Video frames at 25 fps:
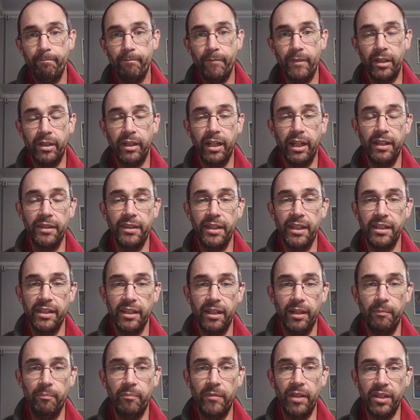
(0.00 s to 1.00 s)
Okay, and there's
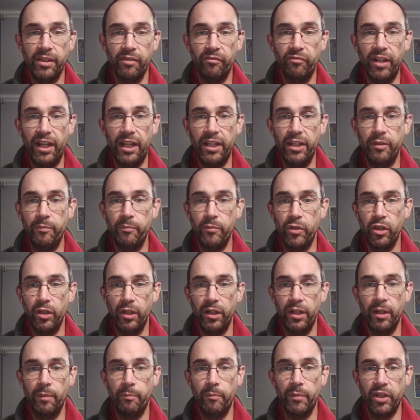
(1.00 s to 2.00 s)
a random
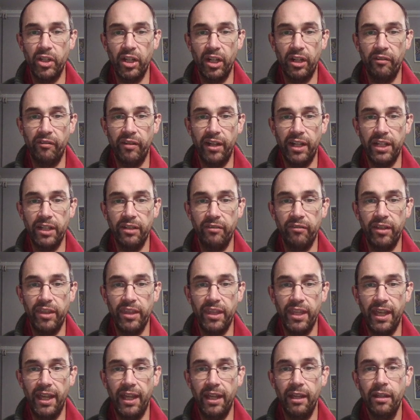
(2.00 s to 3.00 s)
number generator in
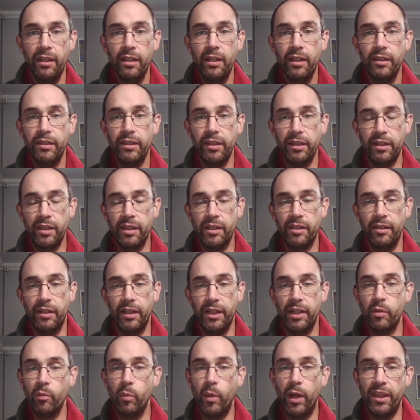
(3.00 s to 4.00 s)
there that
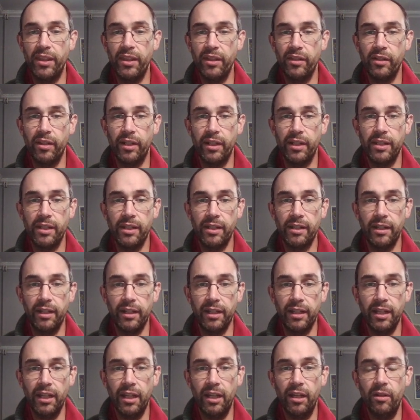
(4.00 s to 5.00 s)
decides where the dice is going
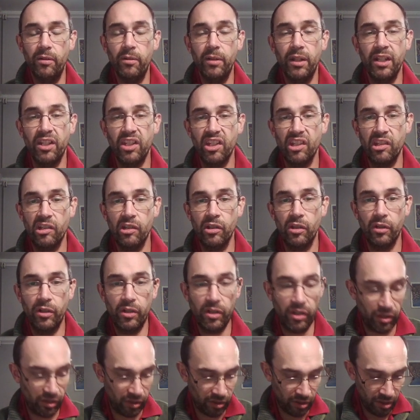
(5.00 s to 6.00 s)
to go.
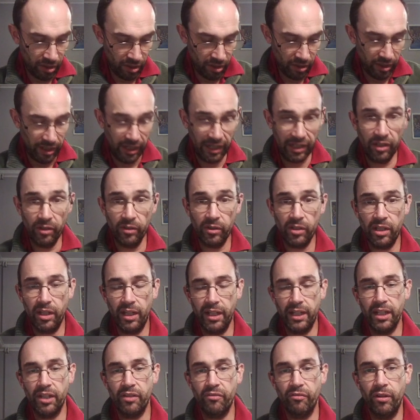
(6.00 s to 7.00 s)
It looks
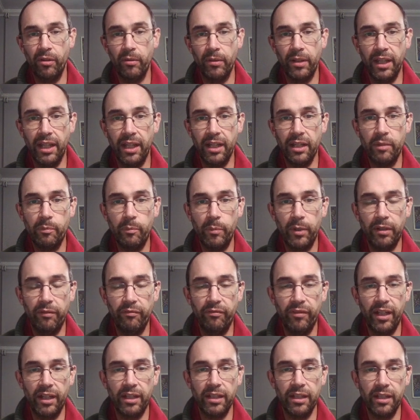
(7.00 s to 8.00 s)
like it's rolling it, but in
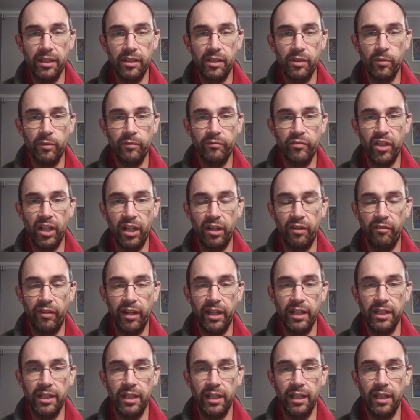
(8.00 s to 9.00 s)
fact it's sort of
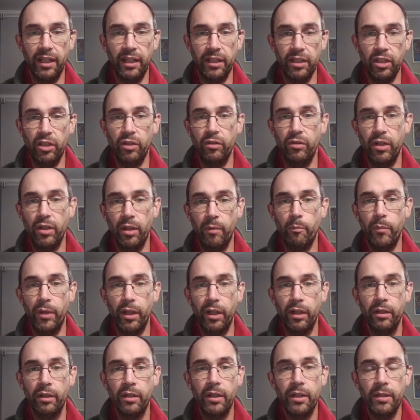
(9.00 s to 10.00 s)
generating a new
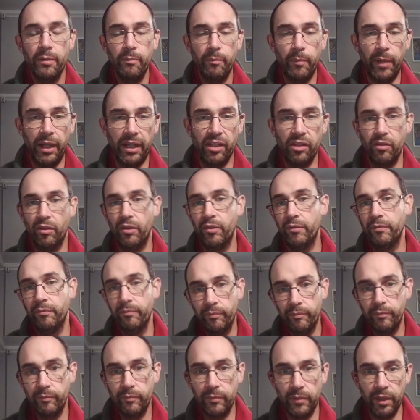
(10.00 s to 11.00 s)
number based on
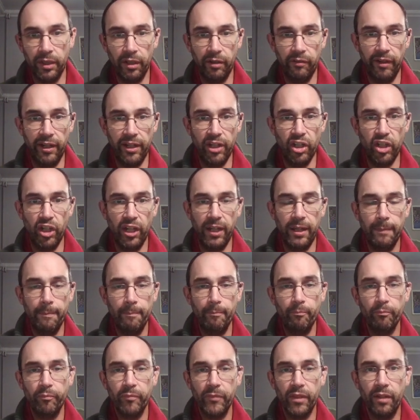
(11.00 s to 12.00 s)
an RNG.
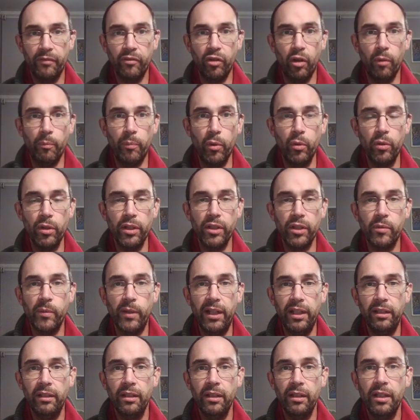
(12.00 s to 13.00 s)
Got a ball as
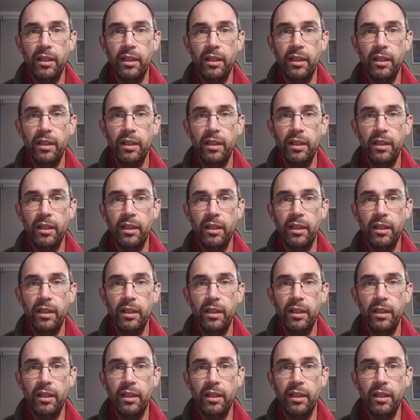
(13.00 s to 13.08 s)
well,